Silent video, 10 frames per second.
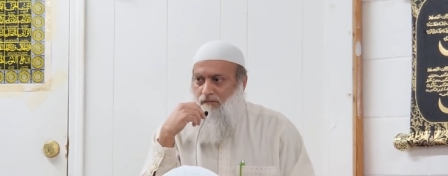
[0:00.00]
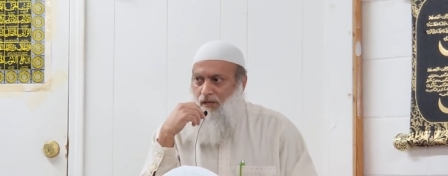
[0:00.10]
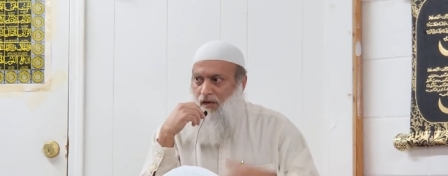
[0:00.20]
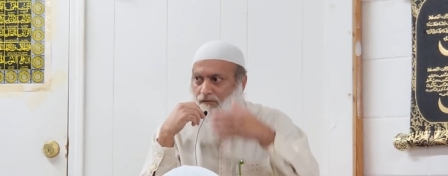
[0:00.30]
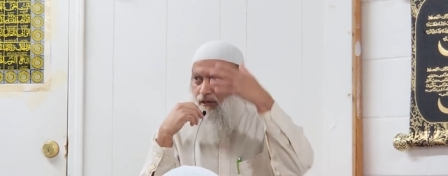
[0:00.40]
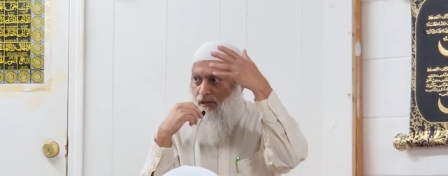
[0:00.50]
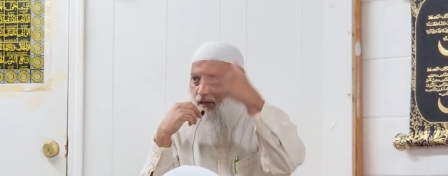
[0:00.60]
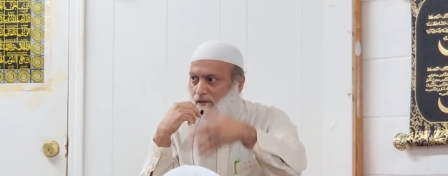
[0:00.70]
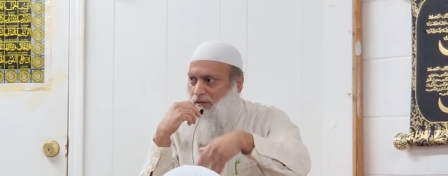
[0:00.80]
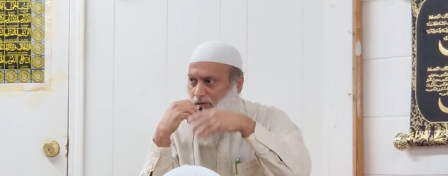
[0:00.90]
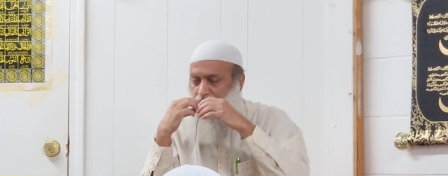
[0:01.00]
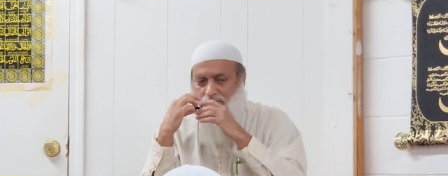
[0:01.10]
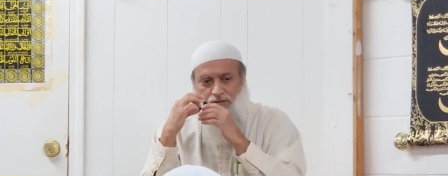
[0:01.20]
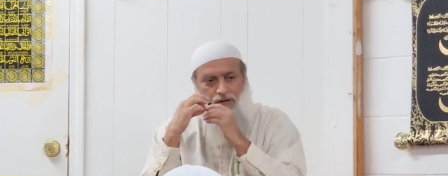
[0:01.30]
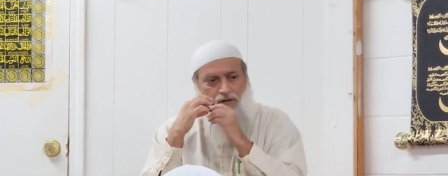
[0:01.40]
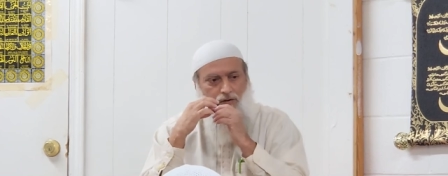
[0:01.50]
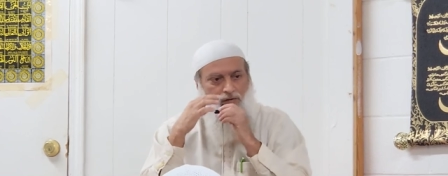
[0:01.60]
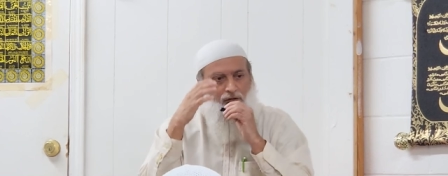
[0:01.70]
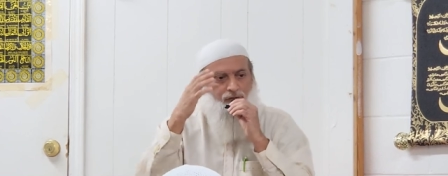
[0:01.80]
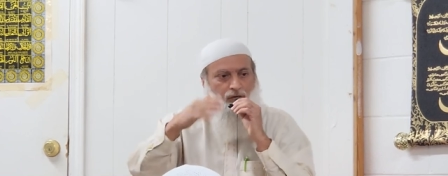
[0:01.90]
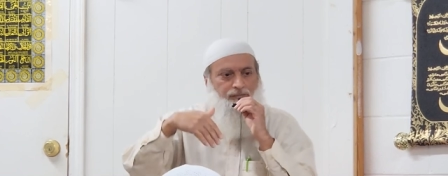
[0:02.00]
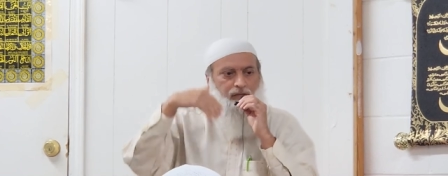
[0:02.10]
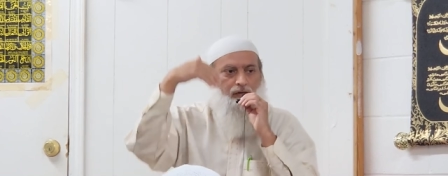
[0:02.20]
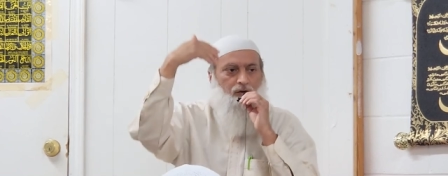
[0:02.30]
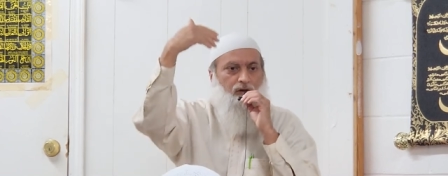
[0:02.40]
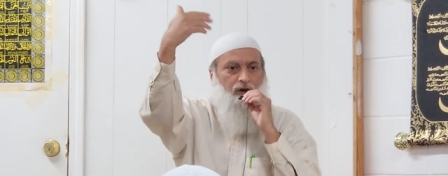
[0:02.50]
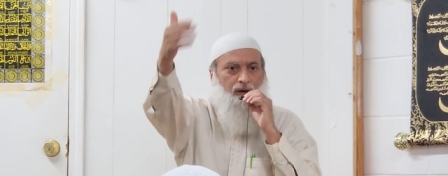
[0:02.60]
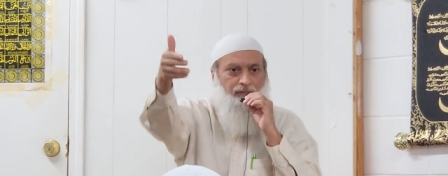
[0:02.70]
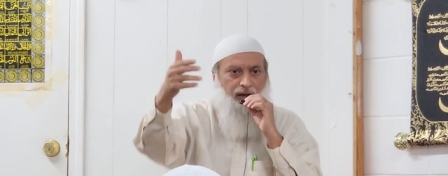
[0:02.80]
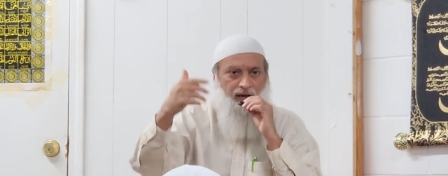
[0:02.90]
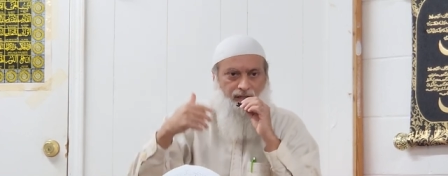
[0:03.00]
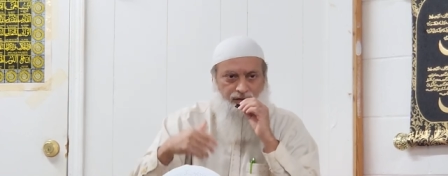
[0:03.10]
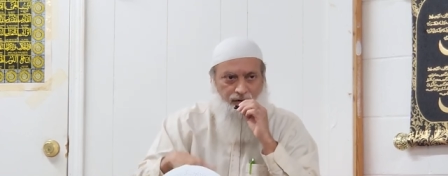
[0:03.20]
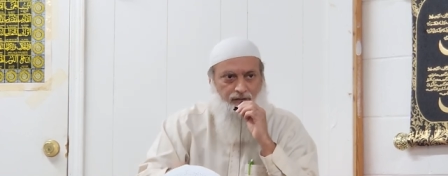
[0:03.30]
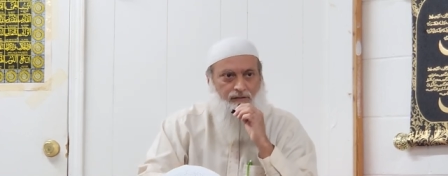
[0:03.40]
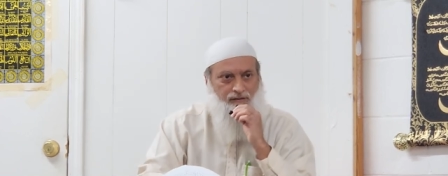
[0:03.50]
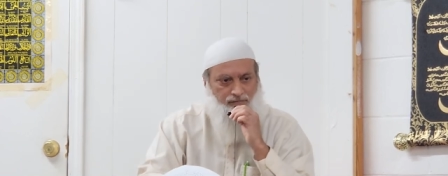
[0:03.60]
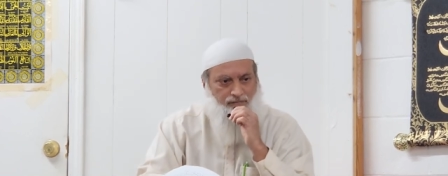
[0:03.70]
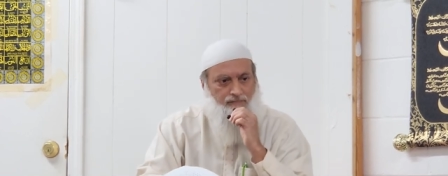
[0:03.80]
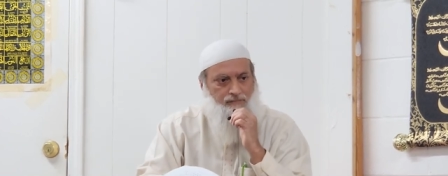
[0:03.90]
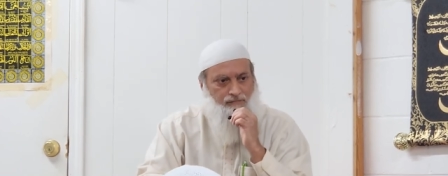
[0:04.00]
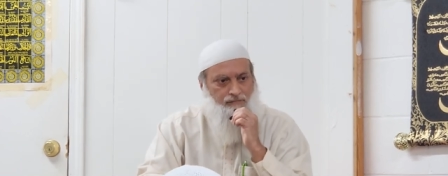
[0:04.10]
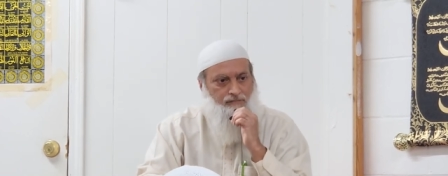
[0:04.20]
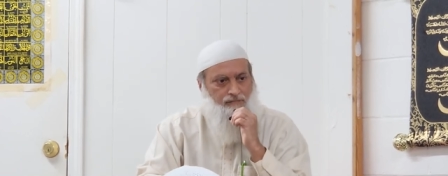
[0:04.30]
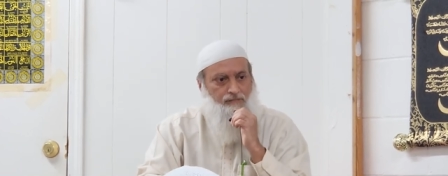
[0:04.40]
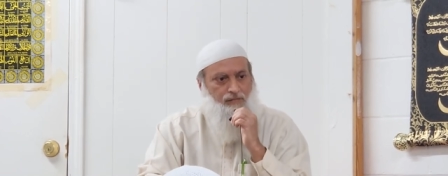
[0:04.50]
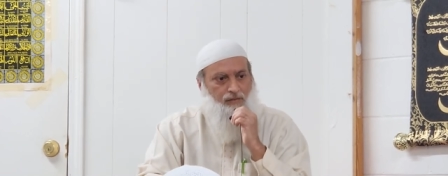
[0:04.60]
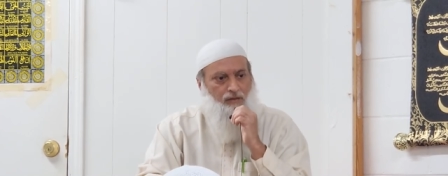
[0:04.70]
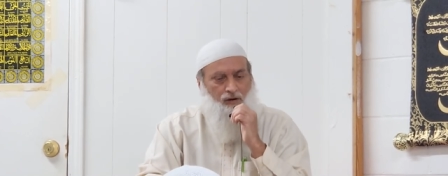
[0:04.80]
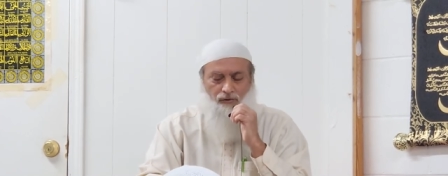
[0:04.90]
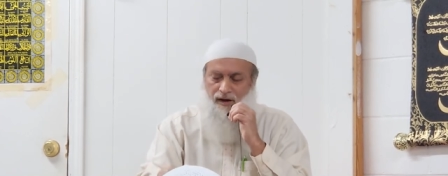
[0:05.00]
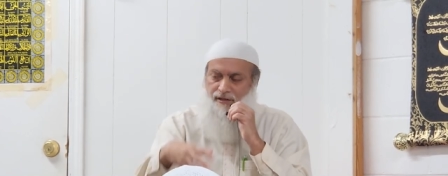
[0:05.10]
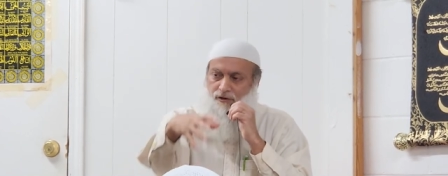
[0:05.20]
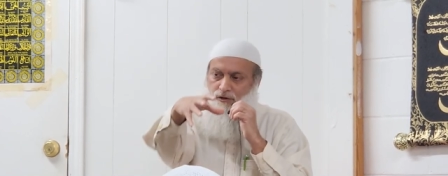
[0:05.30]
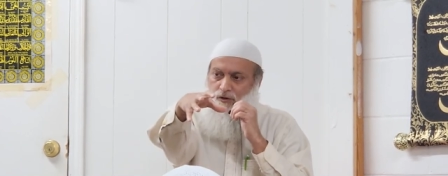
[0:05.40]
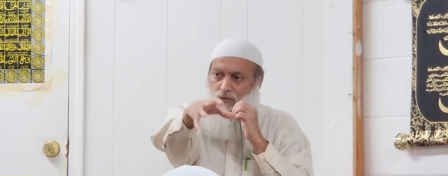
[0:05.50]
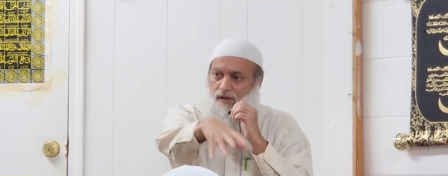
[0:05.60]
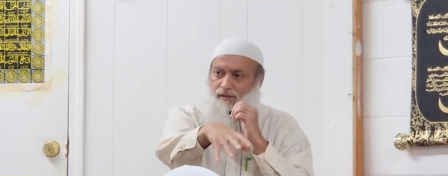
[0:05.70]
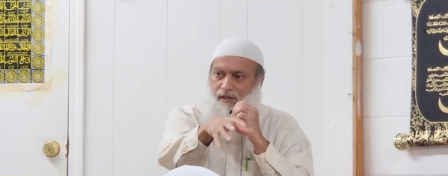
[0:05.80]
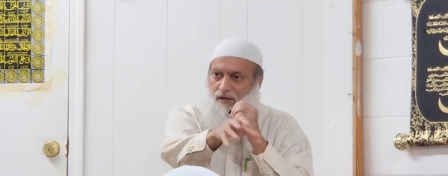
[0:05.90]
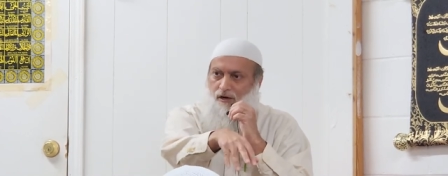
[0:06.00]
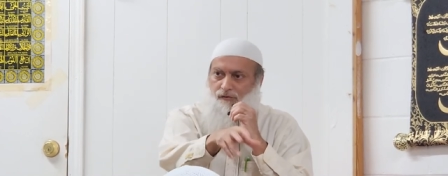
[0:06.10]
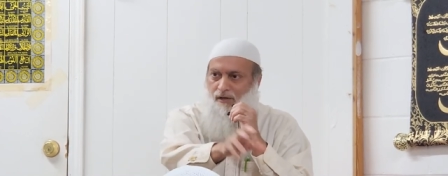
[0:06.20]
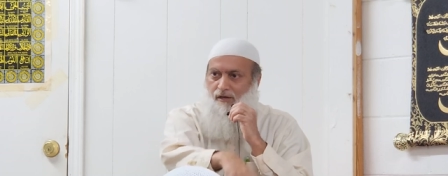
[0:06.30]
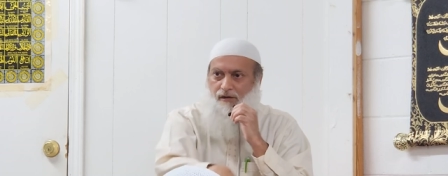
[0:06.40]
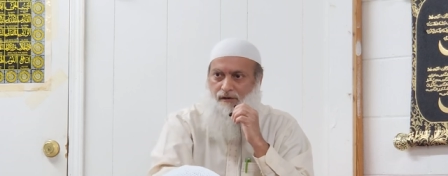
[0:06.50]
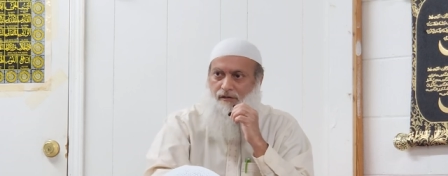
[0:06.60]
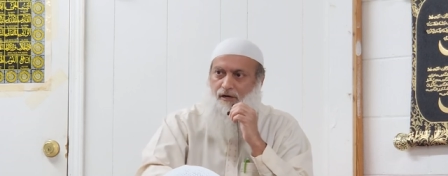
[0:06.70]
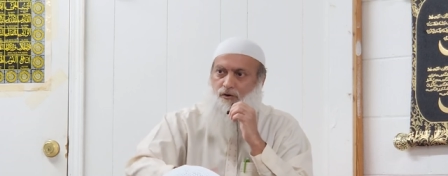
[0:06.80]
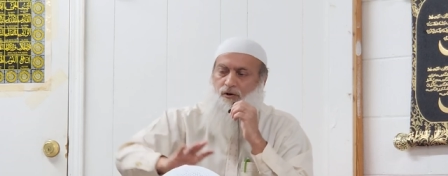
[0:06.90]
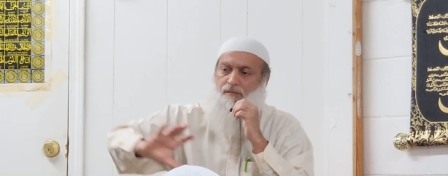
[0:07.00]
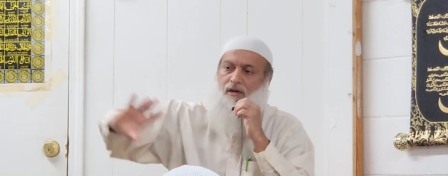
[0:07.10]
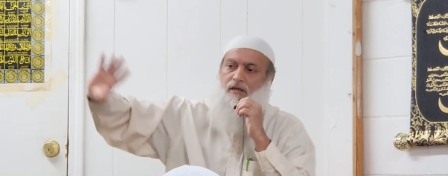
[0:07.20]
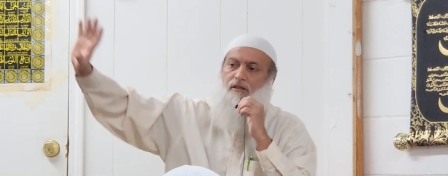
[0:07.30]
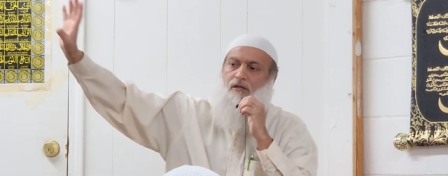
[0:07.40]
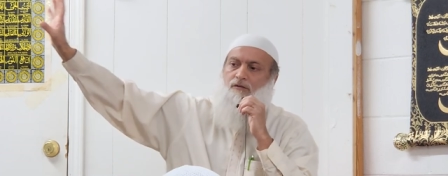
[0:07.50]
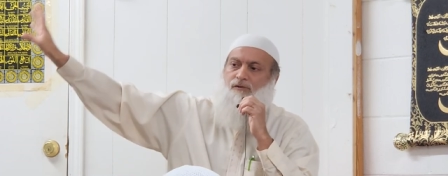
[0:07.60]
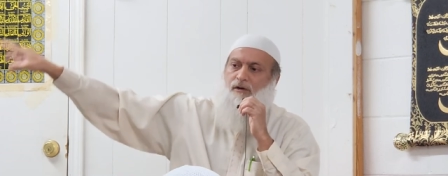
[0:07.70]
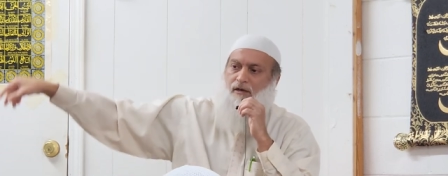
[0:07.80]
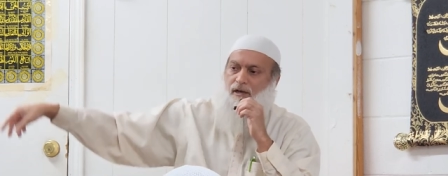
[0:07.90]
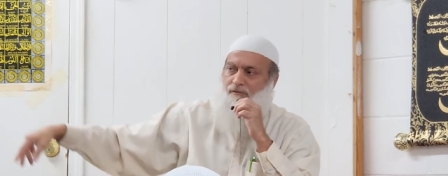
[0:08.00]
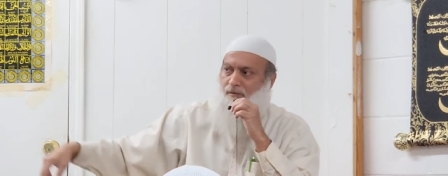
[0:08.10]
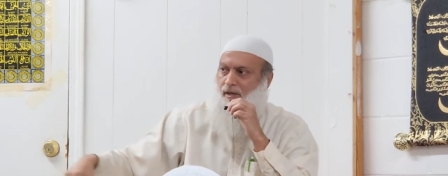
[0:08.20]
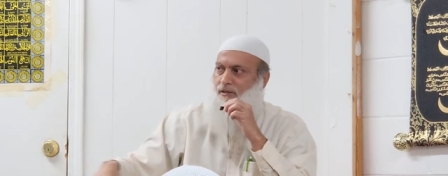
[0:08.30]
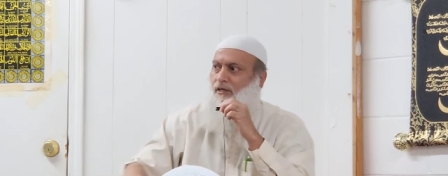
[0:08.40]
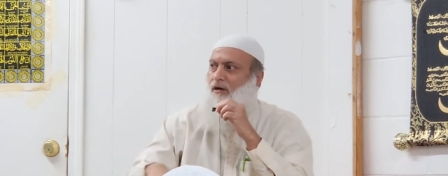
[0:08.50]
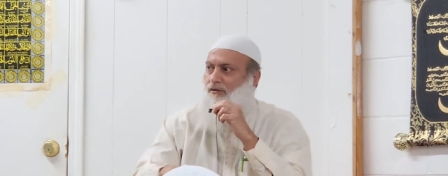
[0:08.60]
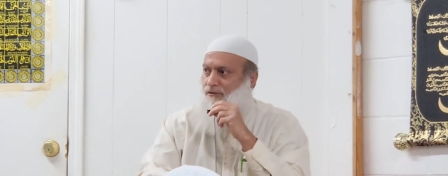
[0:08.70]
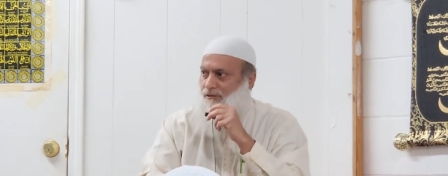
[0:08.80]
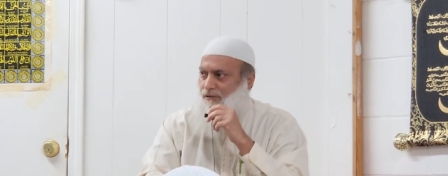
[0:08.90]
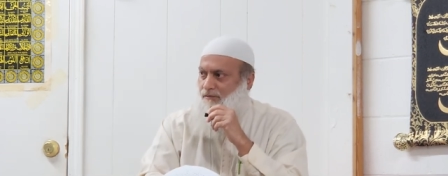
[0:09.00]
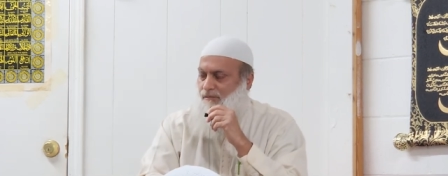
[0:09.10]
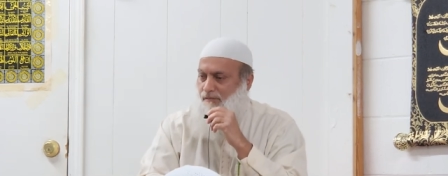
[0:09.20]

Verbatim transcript: everything, you know, there's something going on behind the curtain. And while they're doing one thing over here, they're doing many things very, every place else.